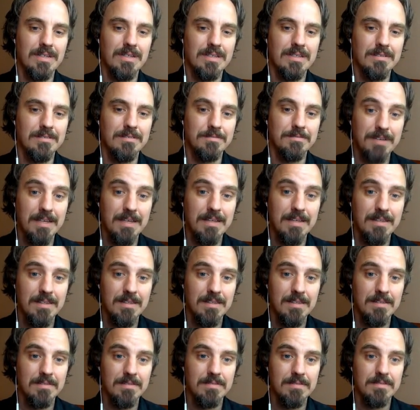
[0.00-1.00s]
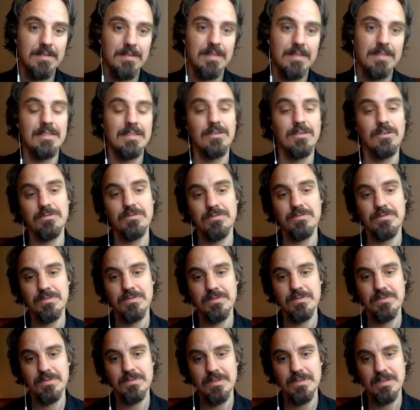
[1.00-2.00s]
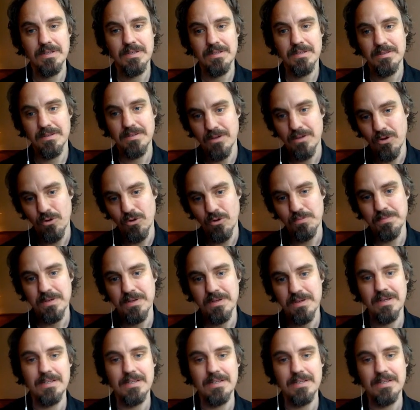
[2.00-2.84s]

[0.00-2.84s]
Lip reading: faith, and then of hope,